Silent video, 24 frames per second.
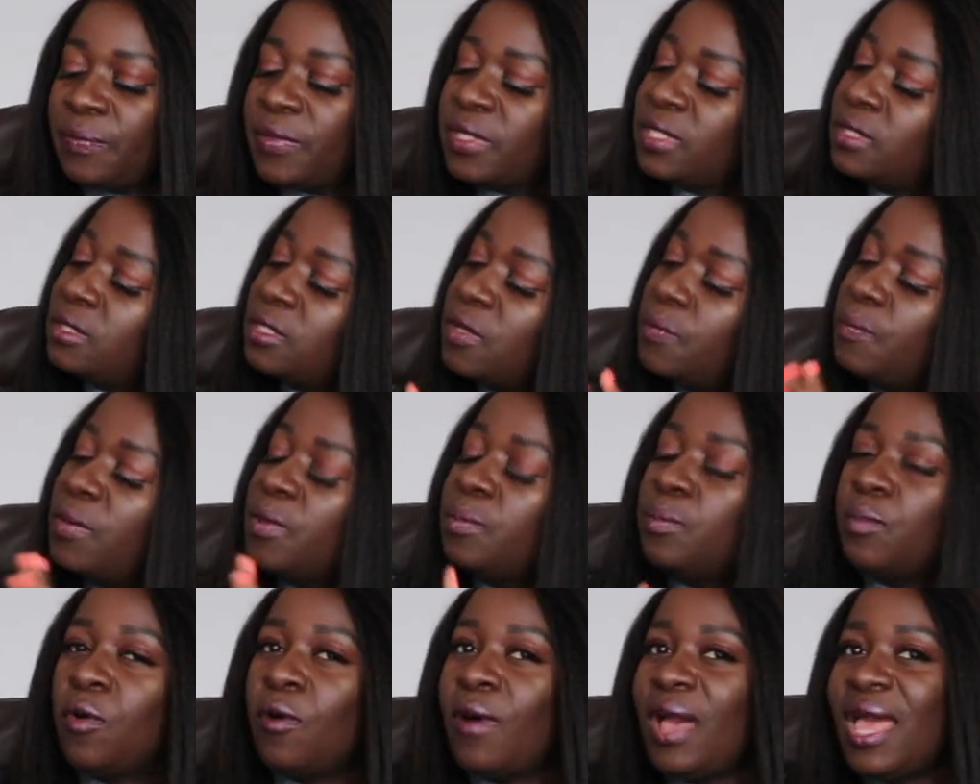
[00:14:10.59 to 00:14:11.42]
This is a
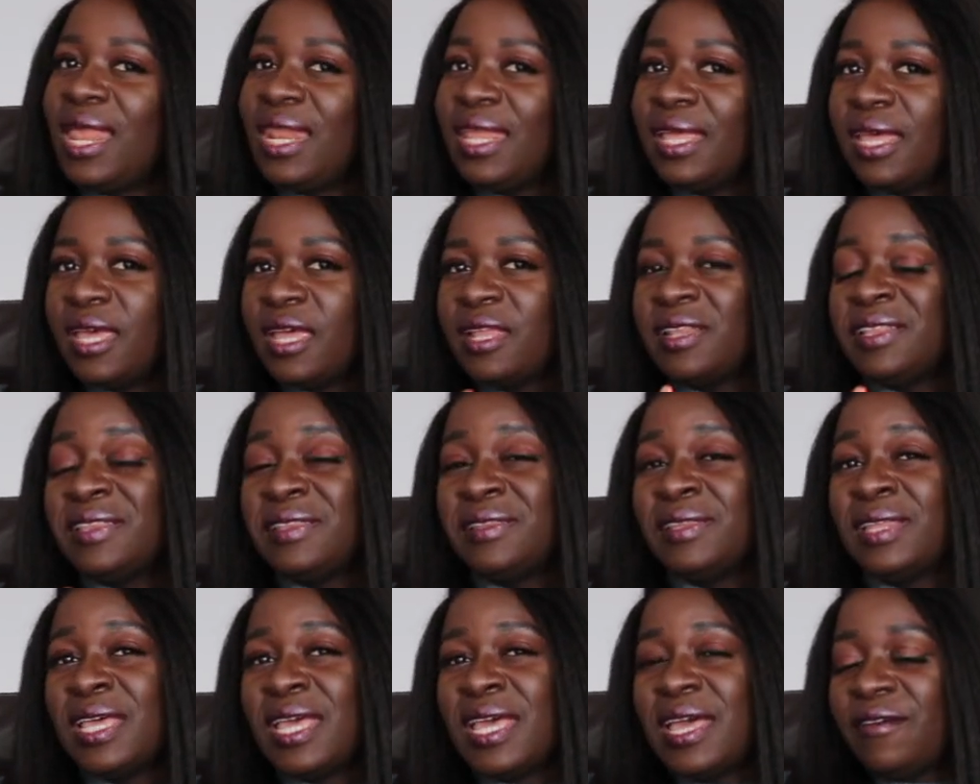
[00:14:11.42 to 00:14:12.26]
bit more
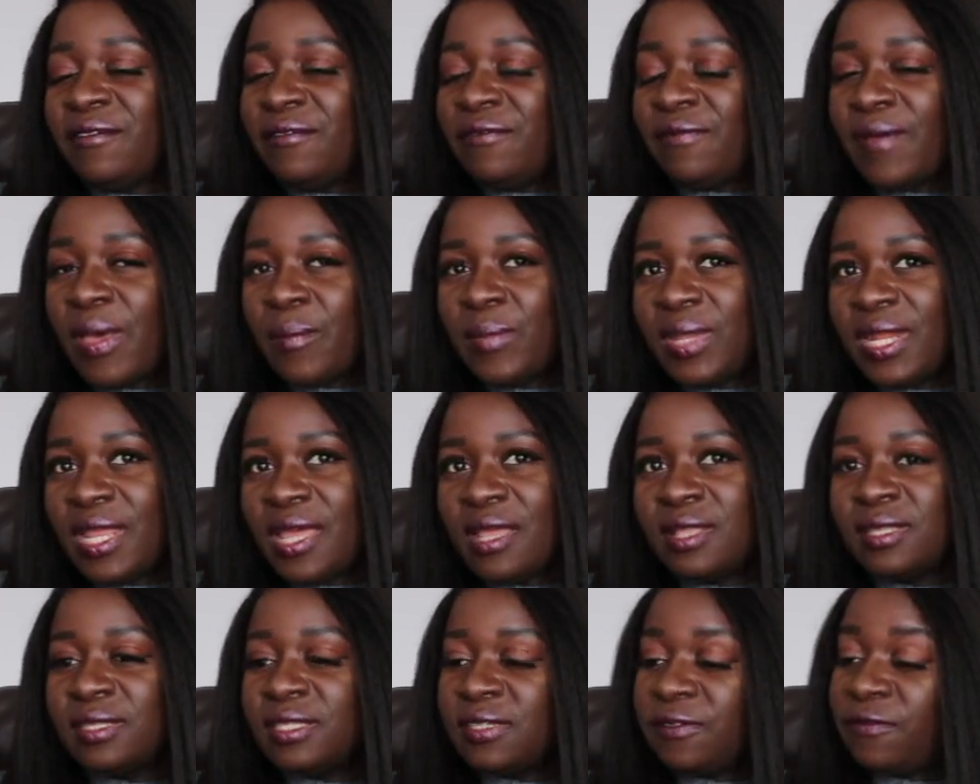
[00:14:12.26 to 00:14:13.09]
elegant,
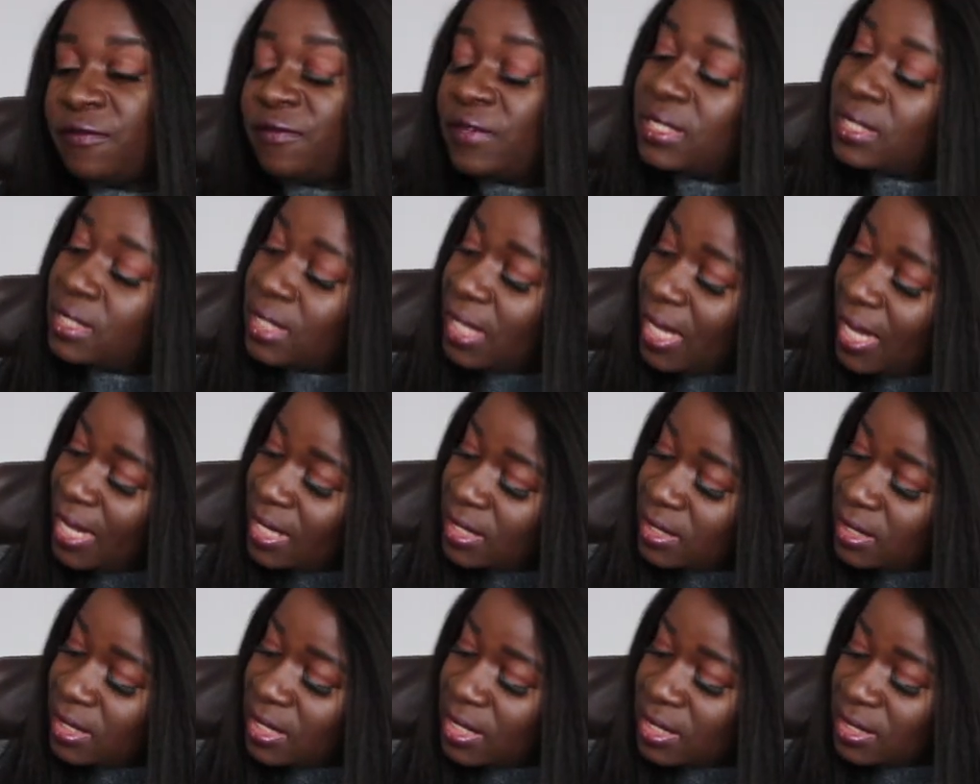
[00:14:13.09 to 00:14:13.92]
feminine,
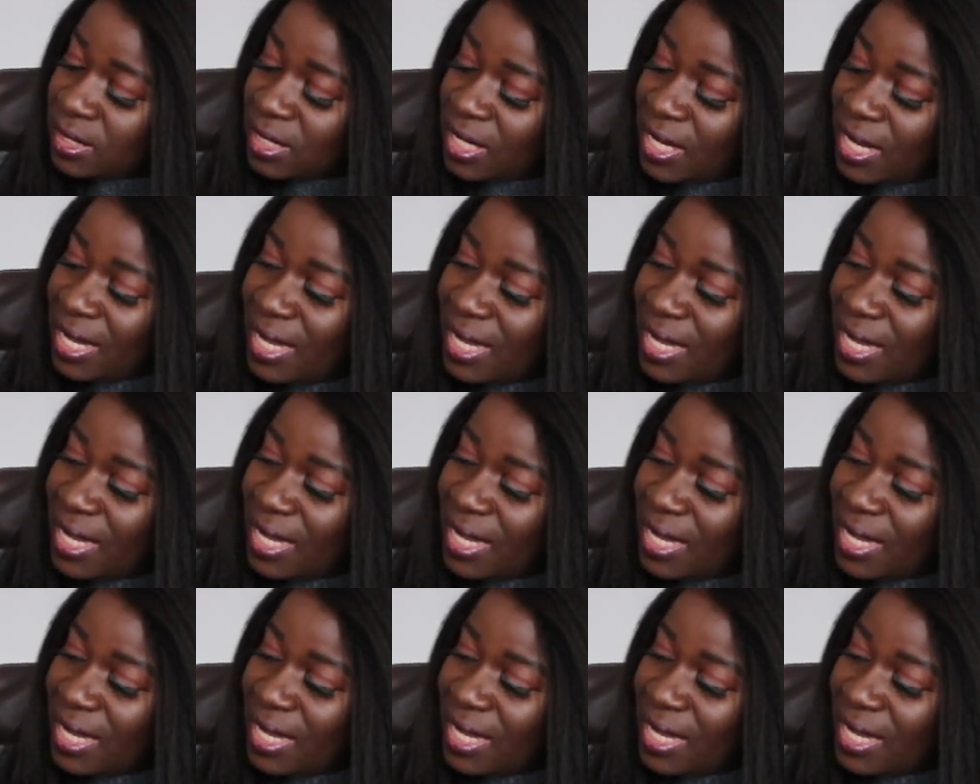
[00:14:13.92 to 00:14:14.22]
sophisticated.